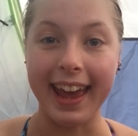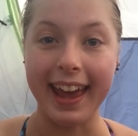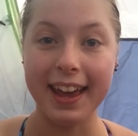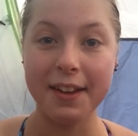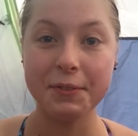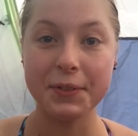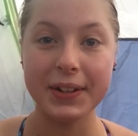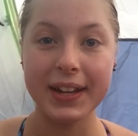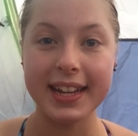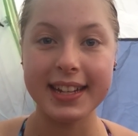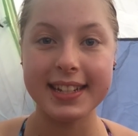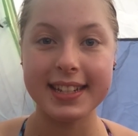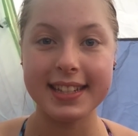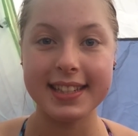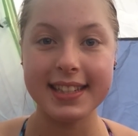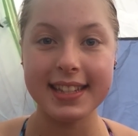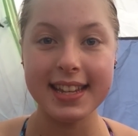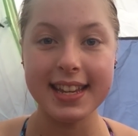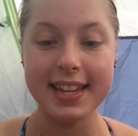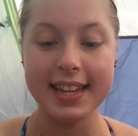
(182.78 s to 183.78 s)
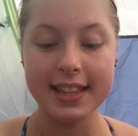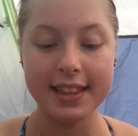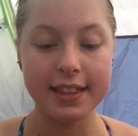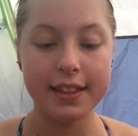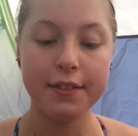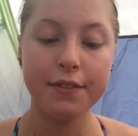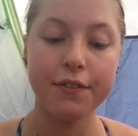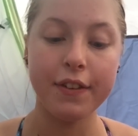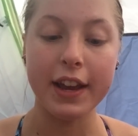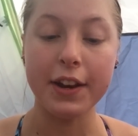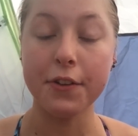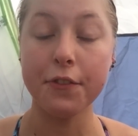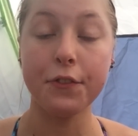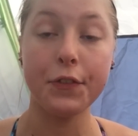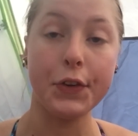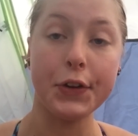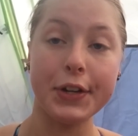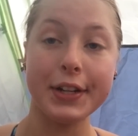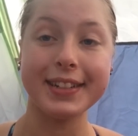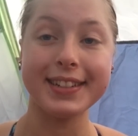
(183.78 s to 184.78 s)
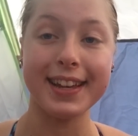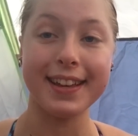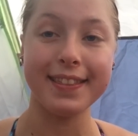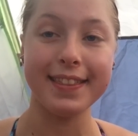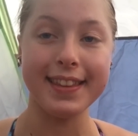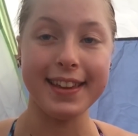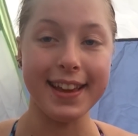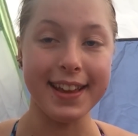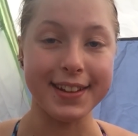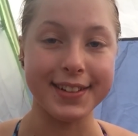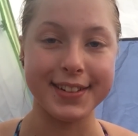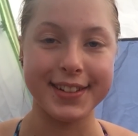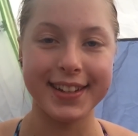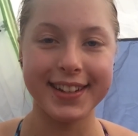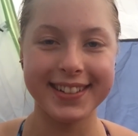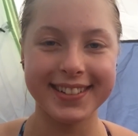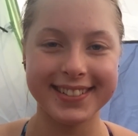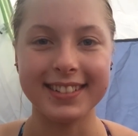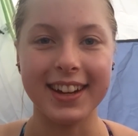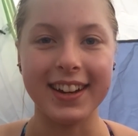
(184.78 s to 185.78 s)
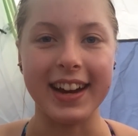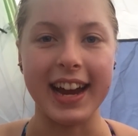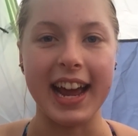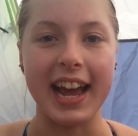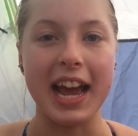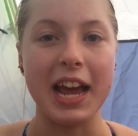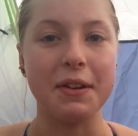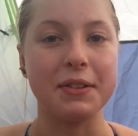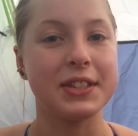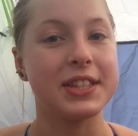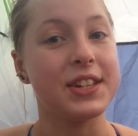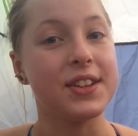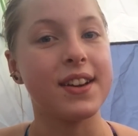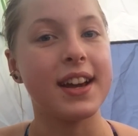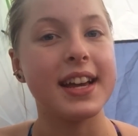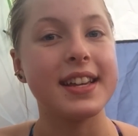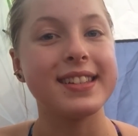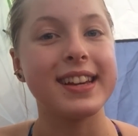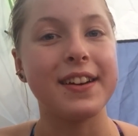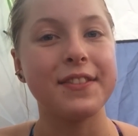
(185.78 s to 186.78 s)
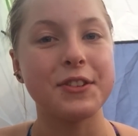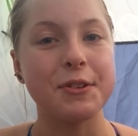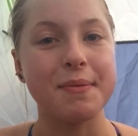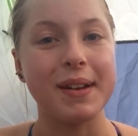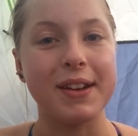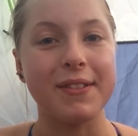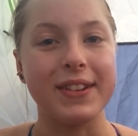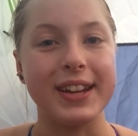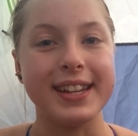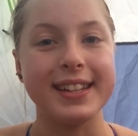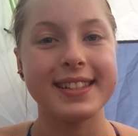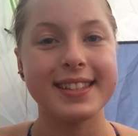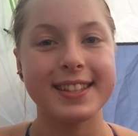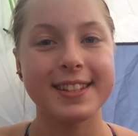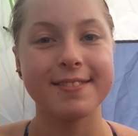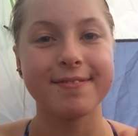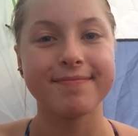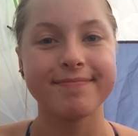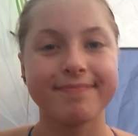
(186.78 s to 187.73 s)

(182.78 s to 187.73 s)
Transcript: and we'll get to see the final verdict at the end. Alright, I will see you guys after my race.